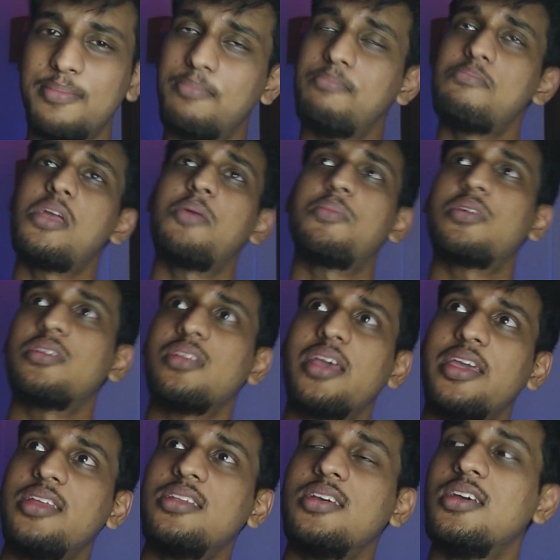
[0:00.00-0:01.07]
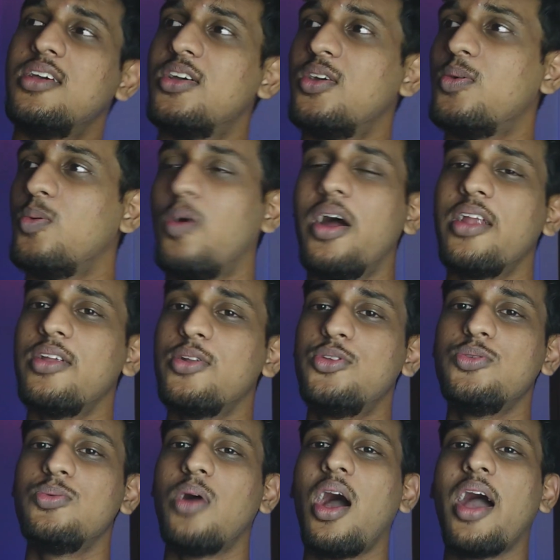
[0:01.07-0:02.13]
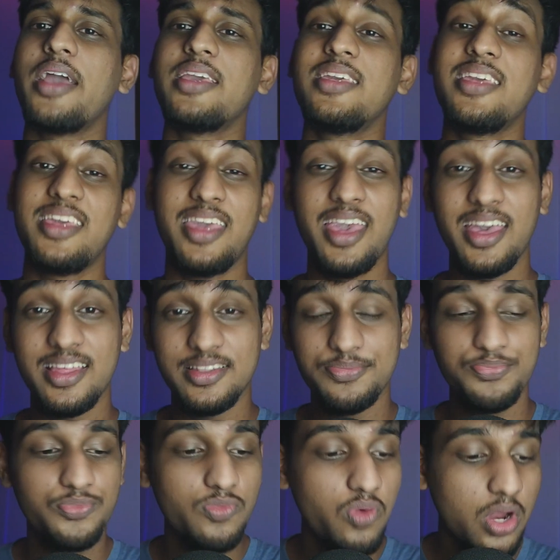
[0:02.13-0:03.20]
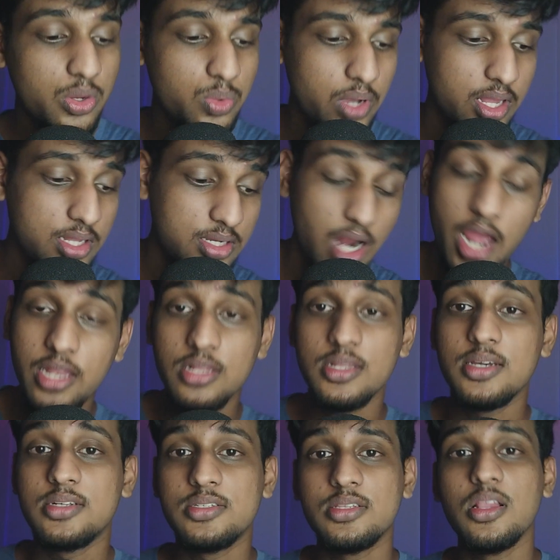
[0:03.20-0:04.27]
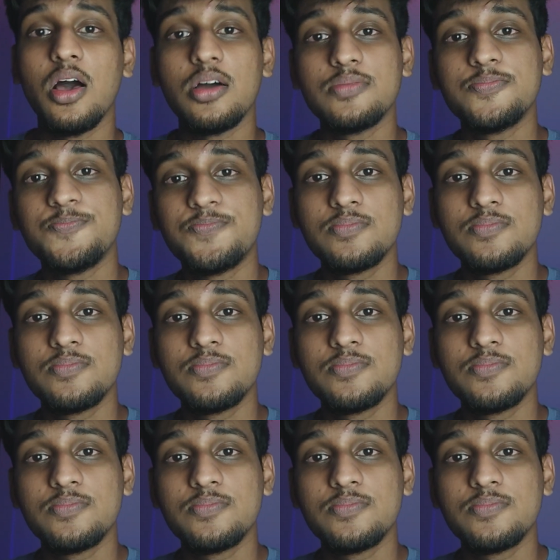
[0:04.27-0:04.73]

memory lane. What do I get? What do I learn? I learned a lot.